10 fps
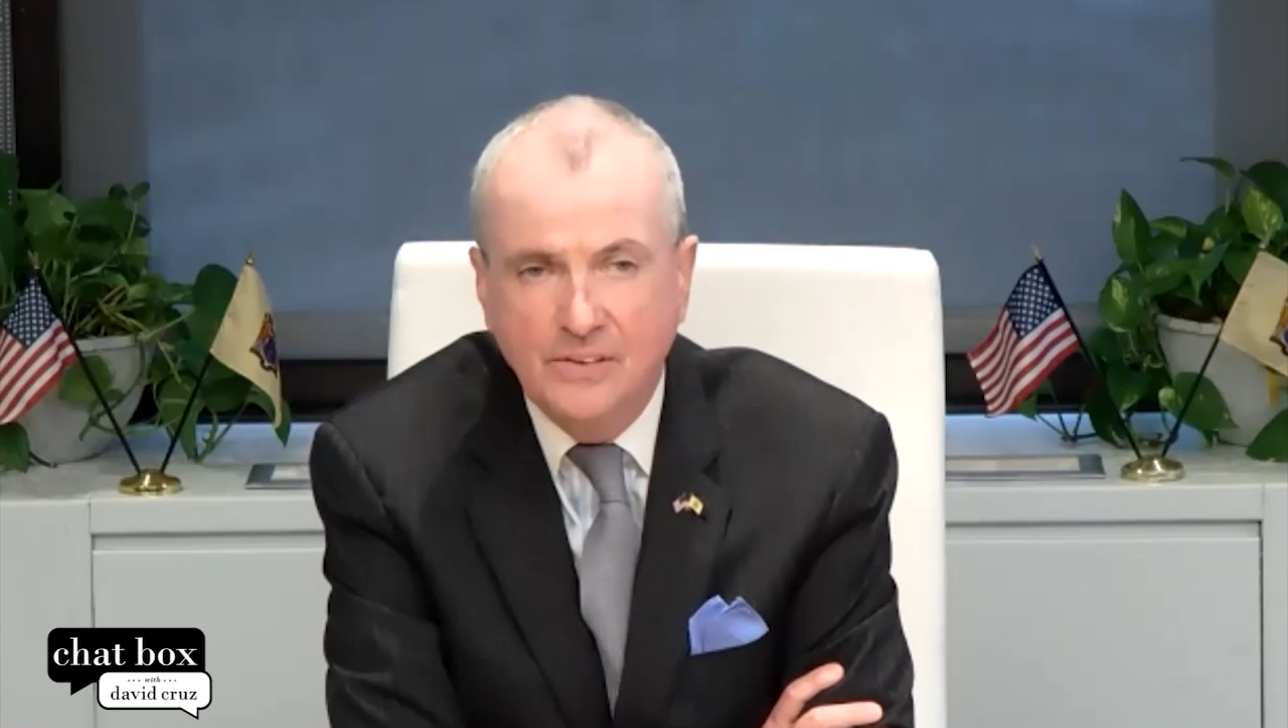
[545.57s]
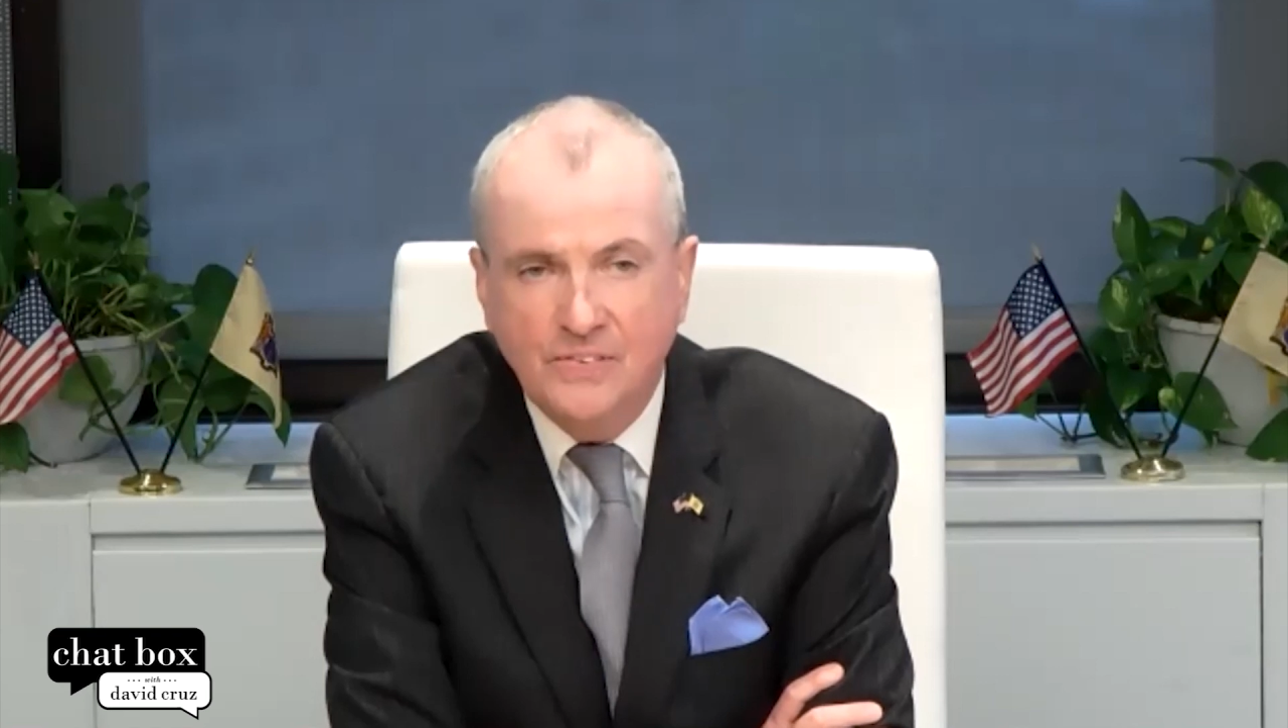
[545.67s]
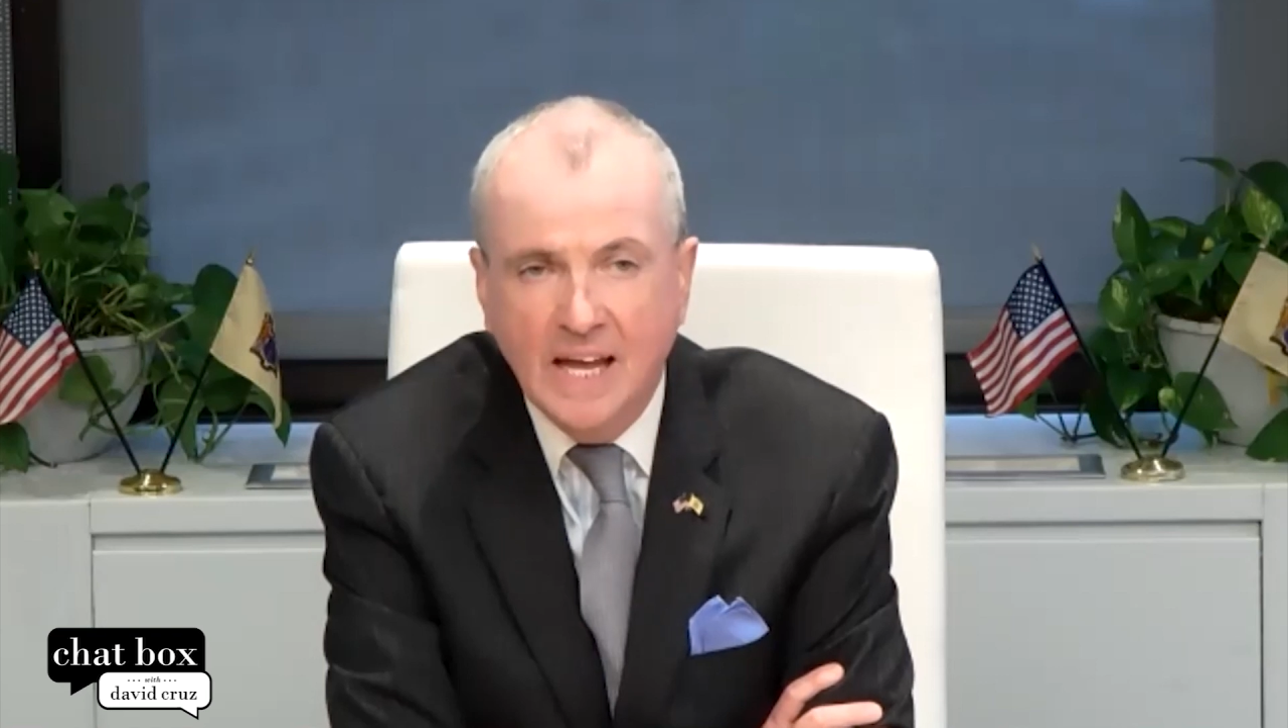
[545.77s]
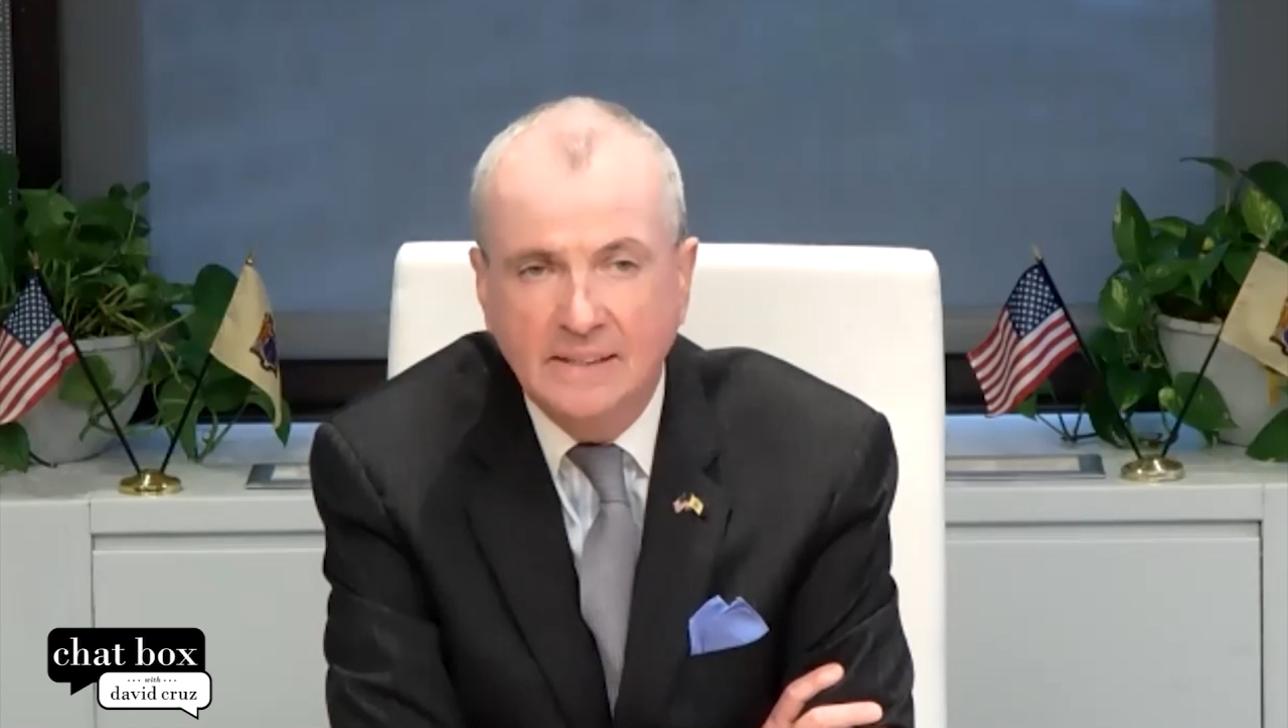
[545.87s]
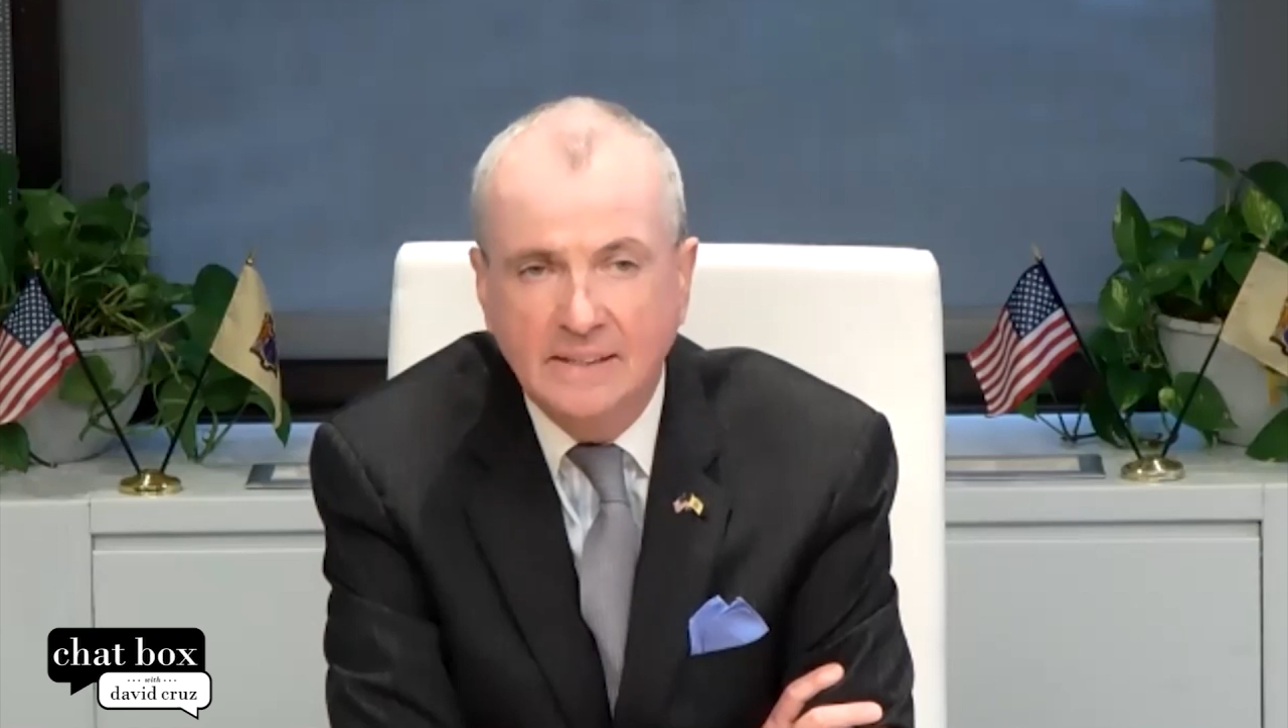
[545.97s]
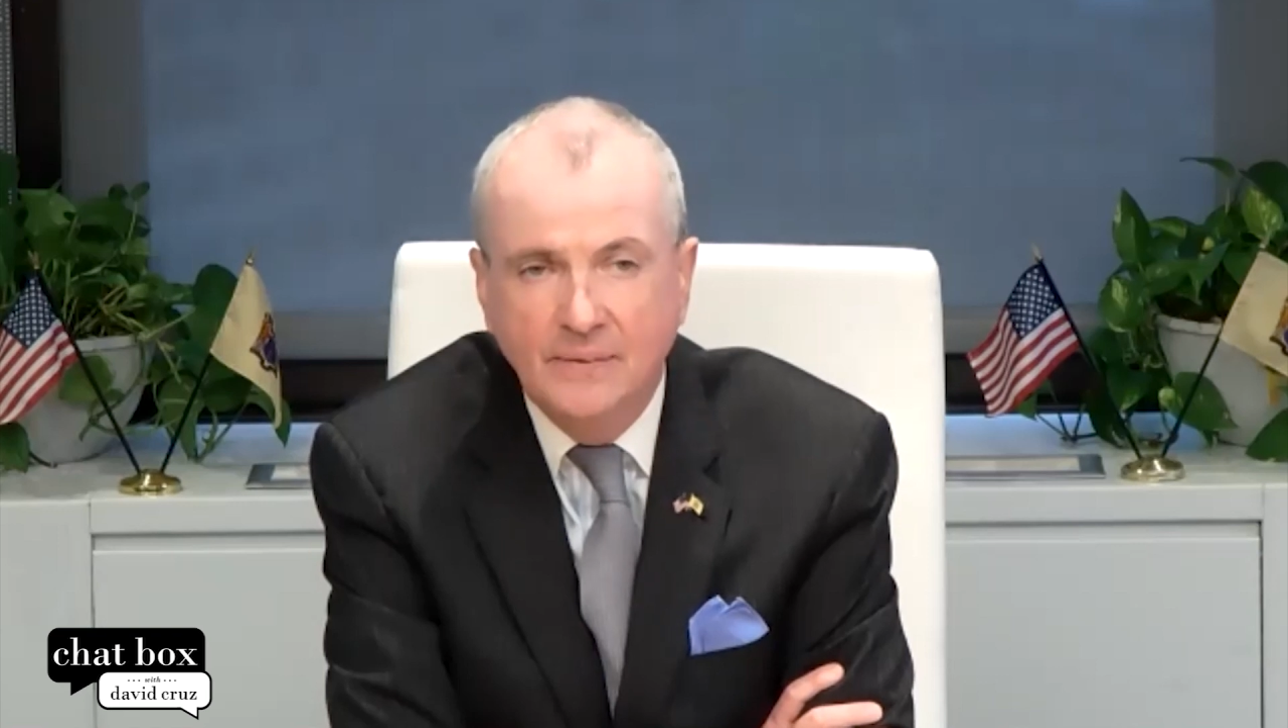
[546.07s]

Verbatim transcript: state